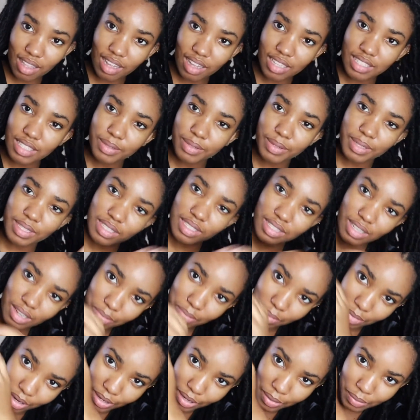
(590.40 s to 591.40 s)
it was done,
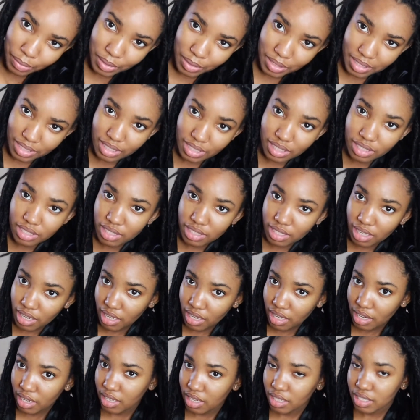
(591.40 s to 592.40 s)
but it wasn't.
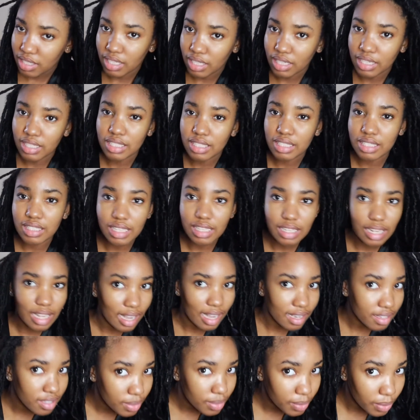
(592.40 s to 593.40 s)
So this is the
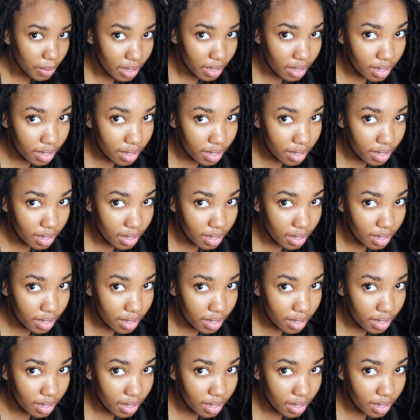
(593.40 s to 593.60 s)
last one.